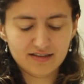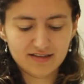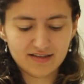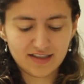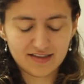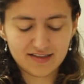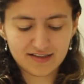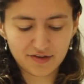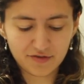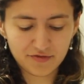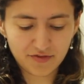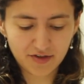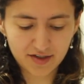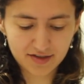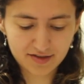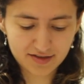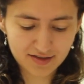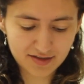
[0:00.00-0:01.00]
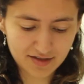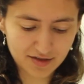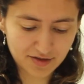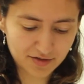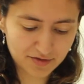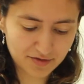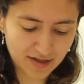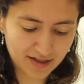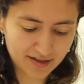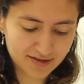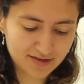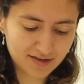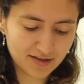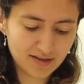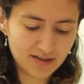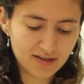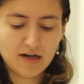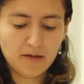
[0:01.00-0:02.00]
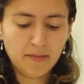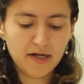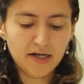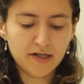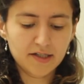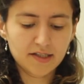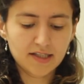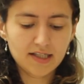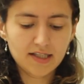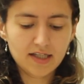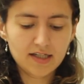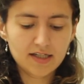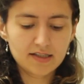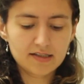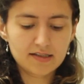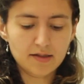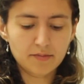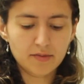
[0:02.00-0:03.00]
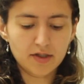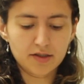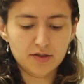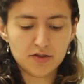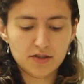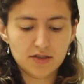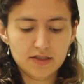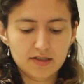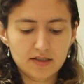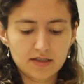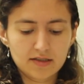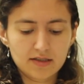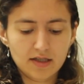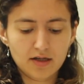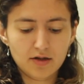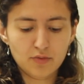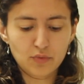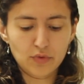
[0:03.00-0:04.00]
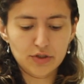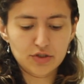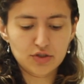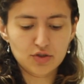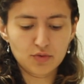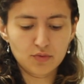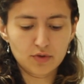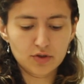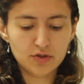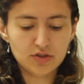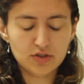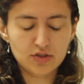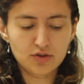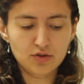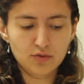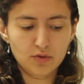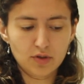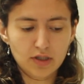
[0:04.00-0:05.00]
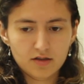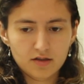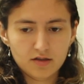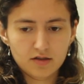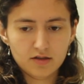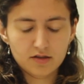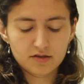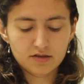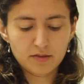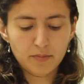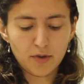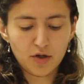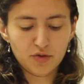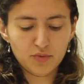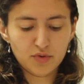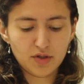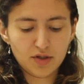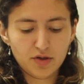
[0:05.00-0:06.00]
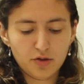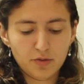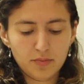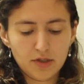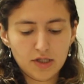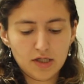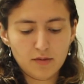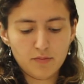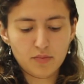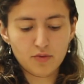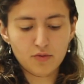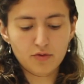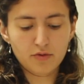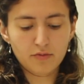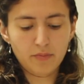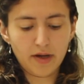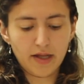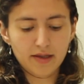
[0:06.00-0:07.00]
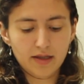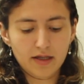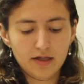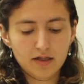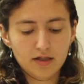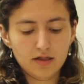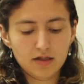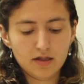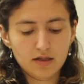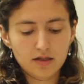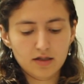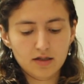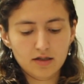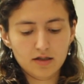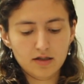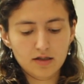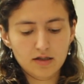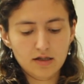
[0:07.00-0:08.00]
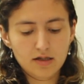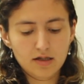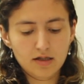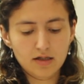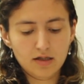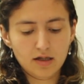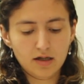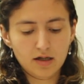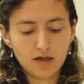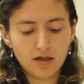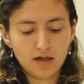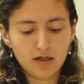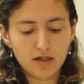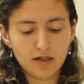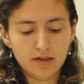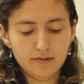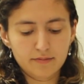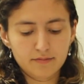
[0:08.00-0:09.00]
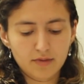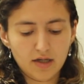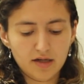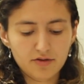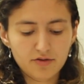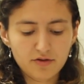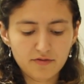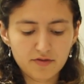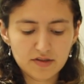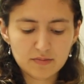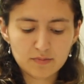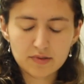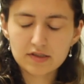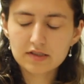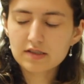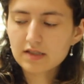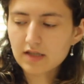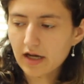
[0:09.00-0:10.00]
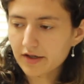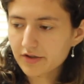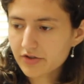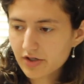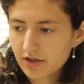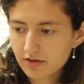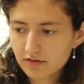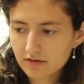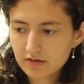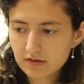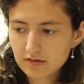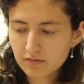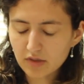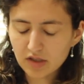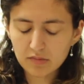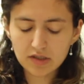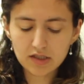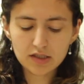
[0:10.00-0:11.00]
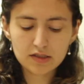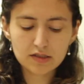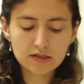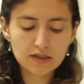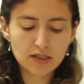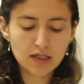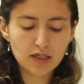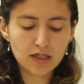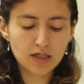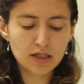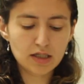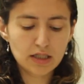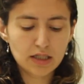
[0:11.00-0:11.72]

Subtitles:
That's so fun to do, actually. Apparently, like in some countries, it's like a ritual to bond with other people by like eating, I don't know if it's pistachios. Maybe it's like